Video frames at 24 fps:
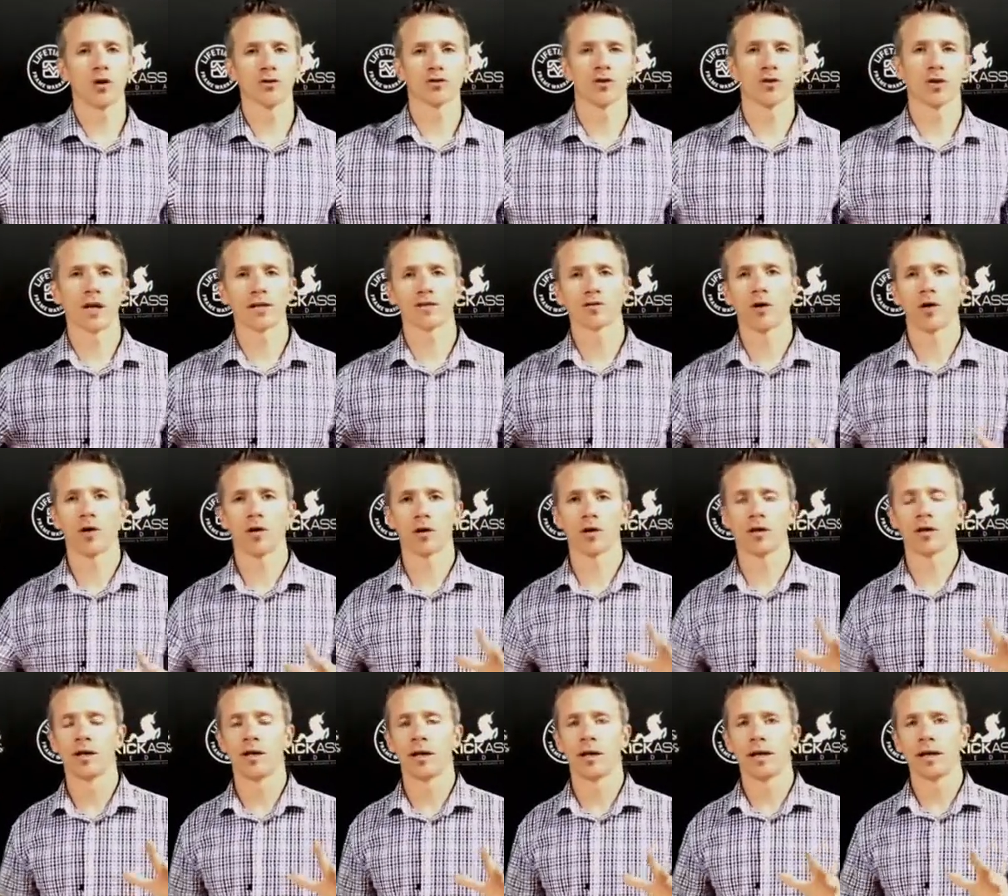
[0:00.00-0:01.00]
So that's all
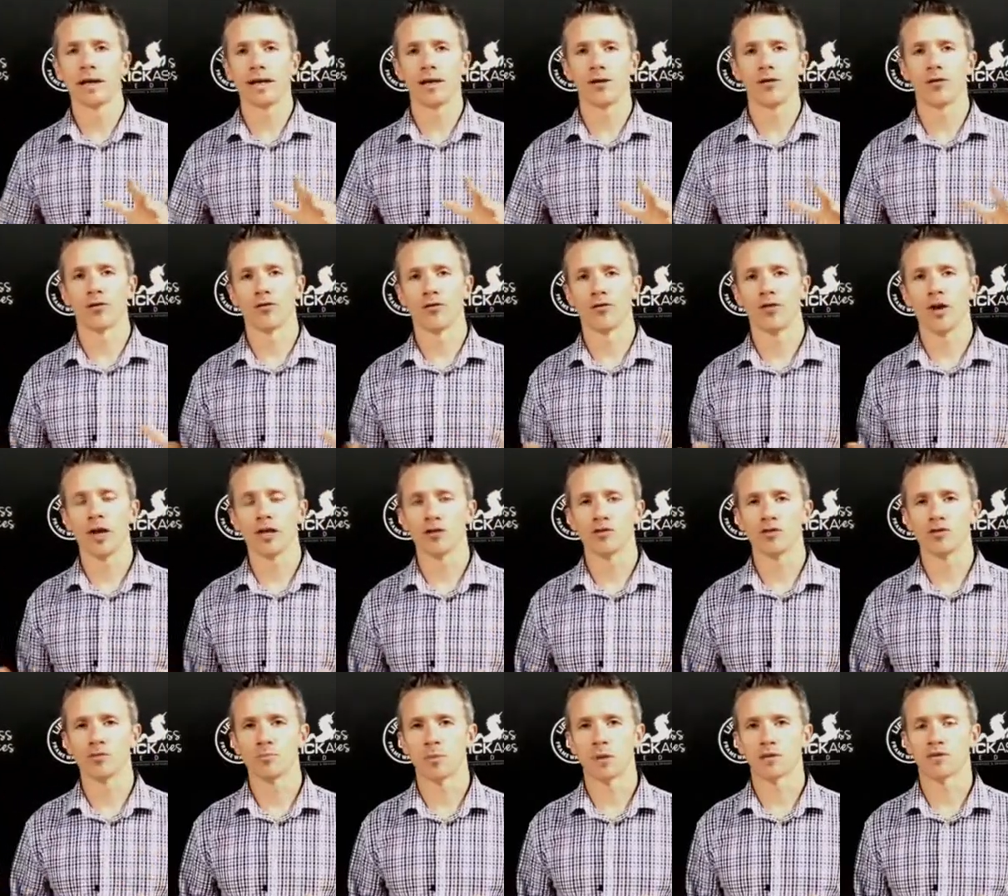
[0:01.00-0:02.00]
in your venue
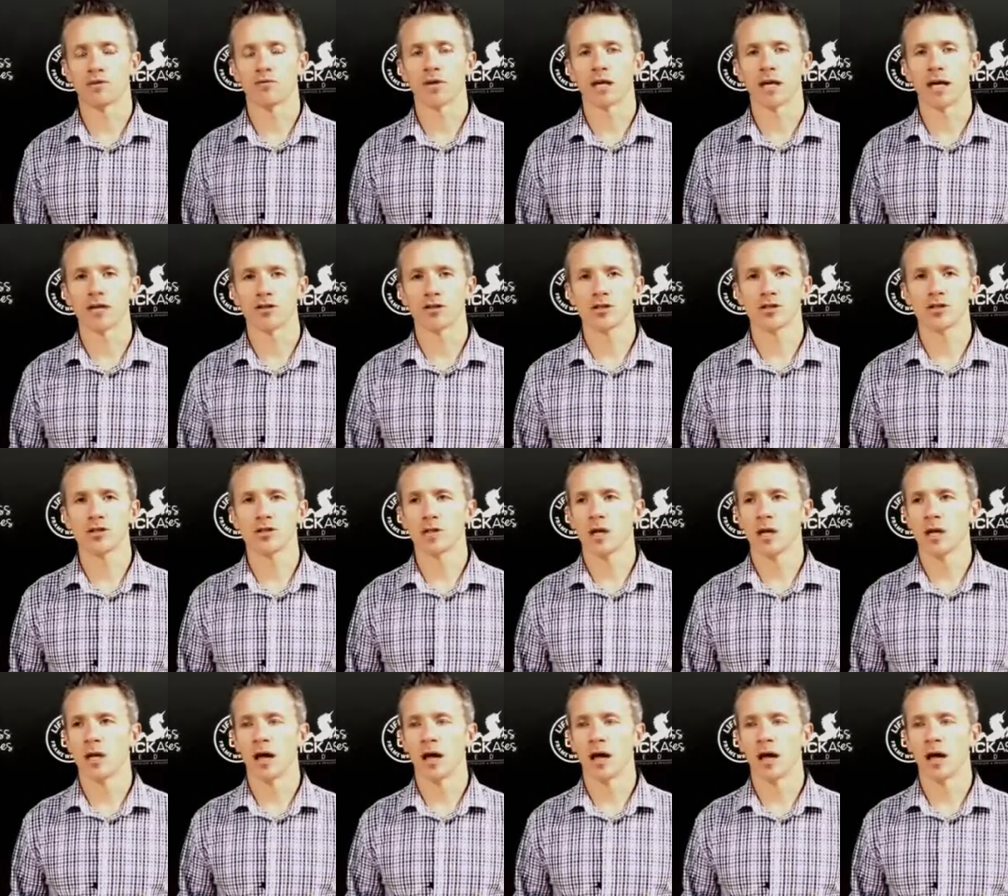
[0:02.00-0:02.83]
specifications.